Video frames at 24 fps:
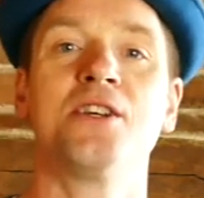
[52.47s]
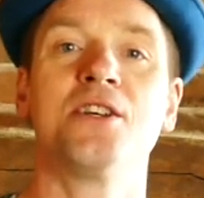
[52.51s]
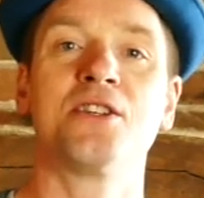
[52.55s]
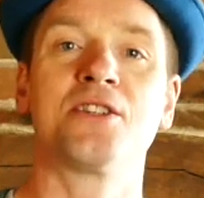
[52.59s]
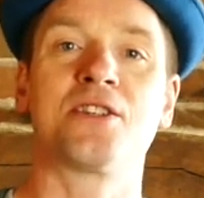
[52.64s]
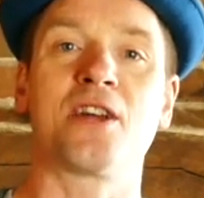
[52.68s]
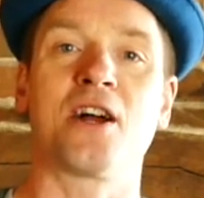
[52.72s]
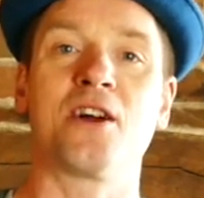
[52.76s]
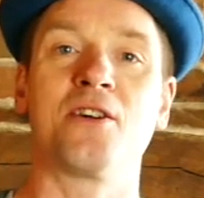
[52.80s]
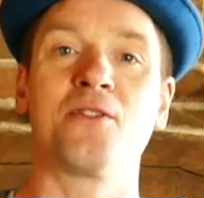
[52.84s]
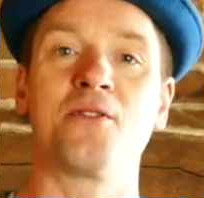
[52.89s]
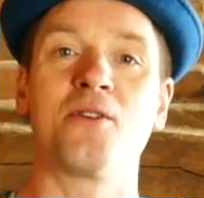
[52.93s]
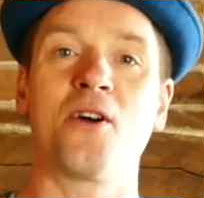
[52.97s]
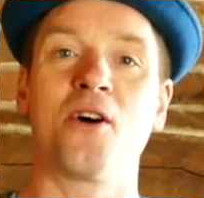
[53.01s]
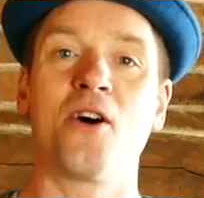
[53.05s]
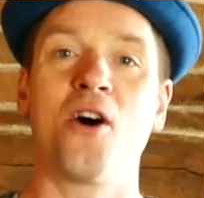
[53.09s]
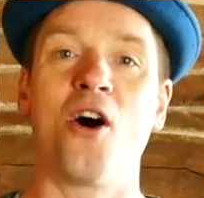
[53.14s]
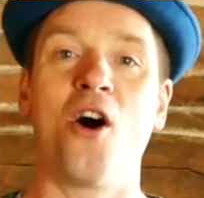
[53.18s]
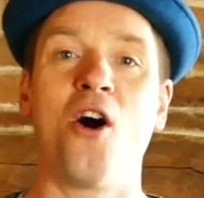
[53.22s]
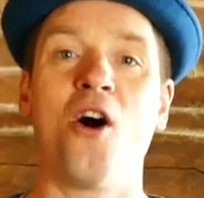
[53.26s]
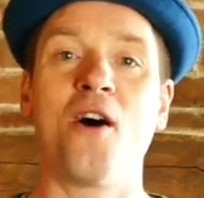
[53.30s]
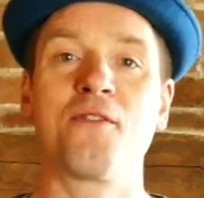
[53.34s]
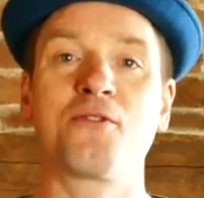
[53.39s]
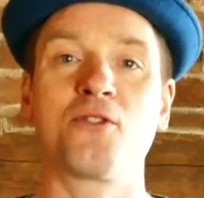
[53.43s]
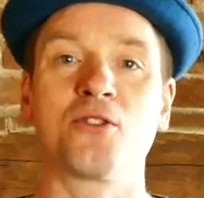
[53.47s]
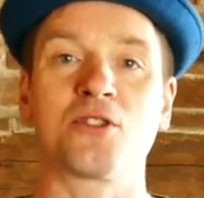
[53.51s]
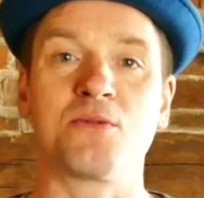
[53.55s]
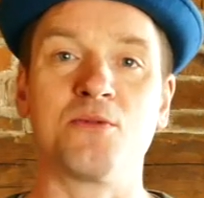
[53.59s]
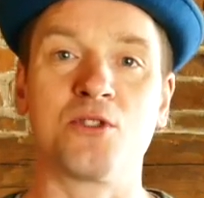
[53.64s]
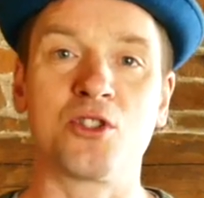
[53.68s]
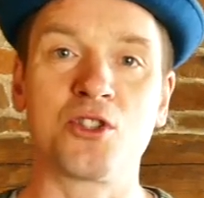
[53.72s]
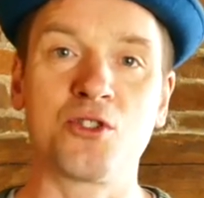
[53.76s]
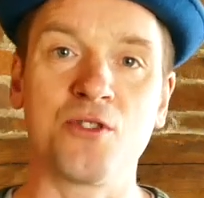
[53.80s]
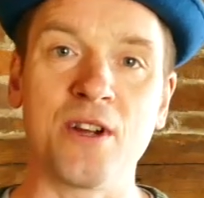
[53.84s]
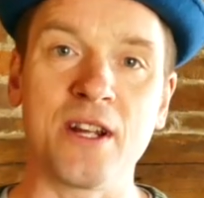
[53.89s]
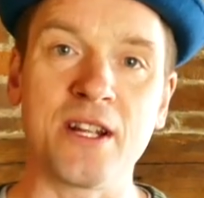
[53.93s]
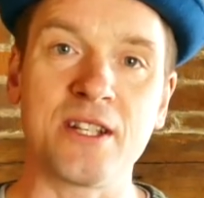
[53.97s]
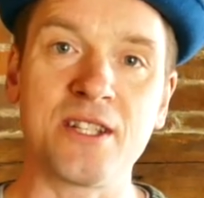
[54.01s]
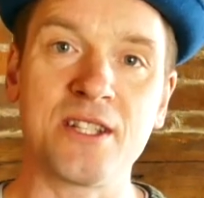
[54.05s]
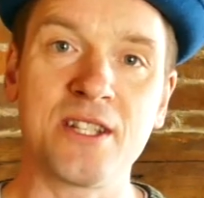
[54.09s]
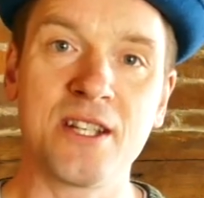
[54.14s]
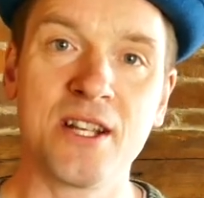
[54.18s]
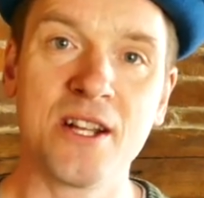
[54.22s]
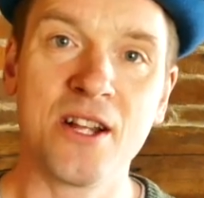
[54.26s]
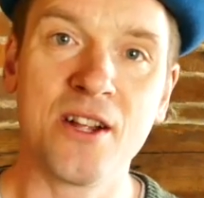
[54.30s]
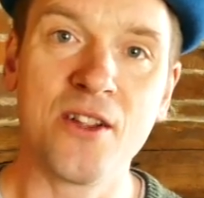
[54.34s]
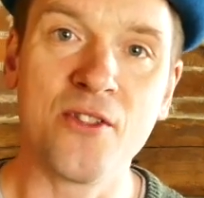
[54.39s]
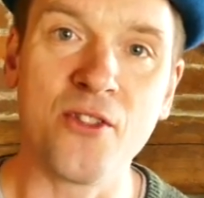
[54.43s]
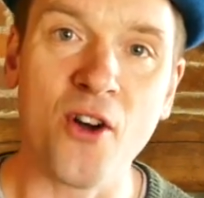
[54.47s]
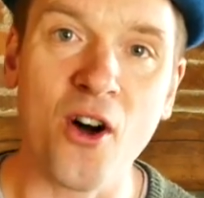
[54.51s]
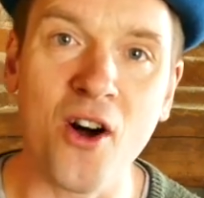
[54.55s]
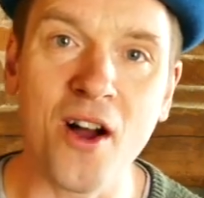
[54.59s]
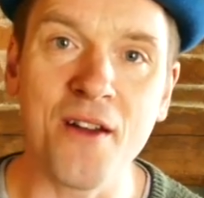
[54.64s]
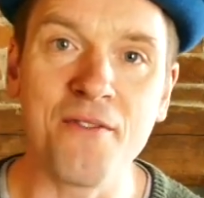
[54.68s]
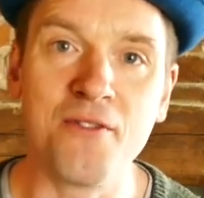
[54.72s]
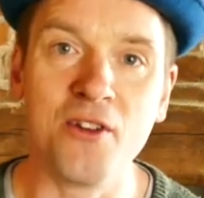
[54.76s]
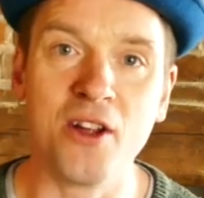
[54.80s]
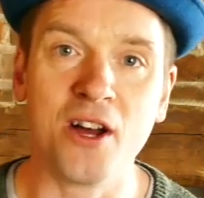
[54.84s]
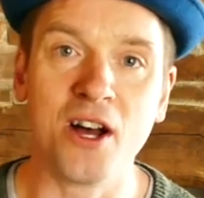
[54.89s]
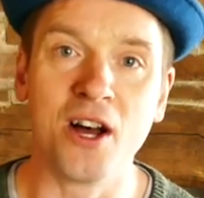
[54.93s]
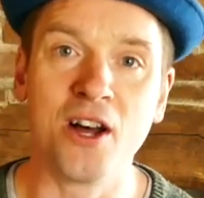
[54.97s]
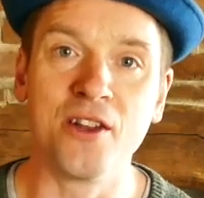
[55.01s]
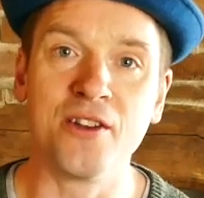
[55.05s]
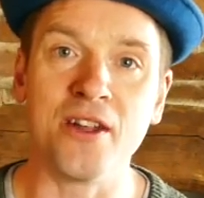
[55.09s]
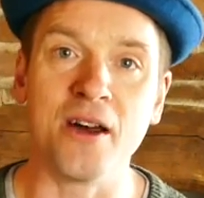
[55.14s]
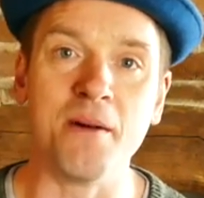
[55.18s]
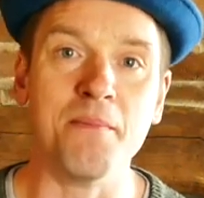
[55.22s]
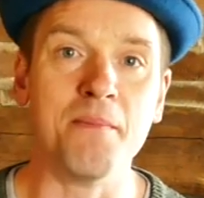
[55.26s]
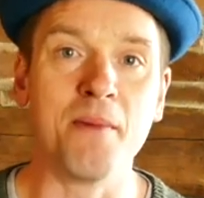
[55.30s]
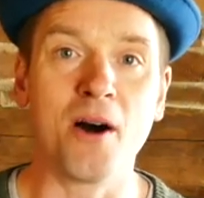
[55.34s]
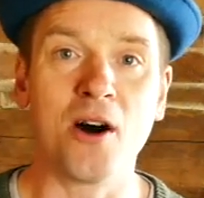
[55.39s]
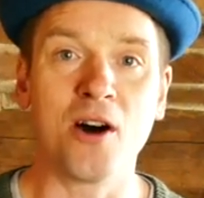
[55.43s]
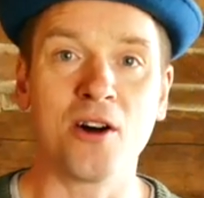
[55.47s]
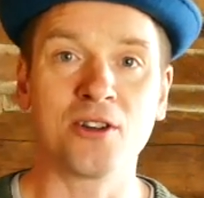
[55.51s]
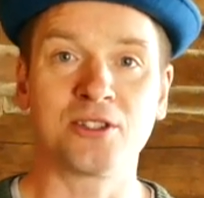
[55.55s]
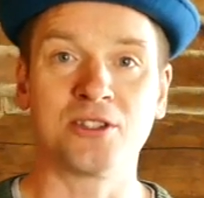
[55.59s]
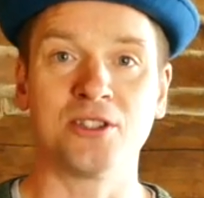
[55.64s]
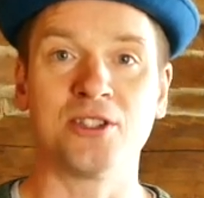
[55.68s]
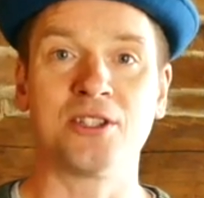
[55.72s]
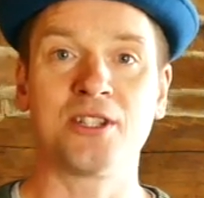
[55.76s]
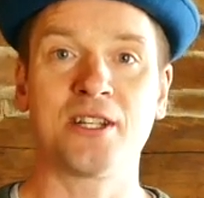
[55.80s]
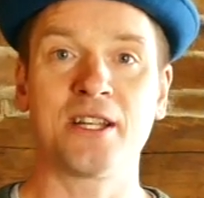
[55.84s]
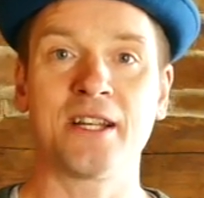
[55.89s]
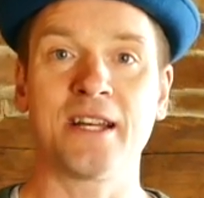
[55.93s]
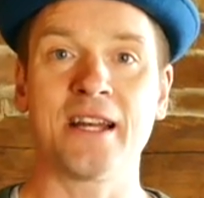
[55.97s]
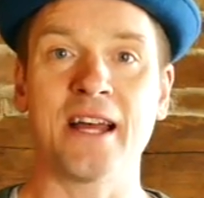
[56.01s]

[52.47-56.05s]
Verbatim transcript: So I've got some tricks that I've learned and mastered,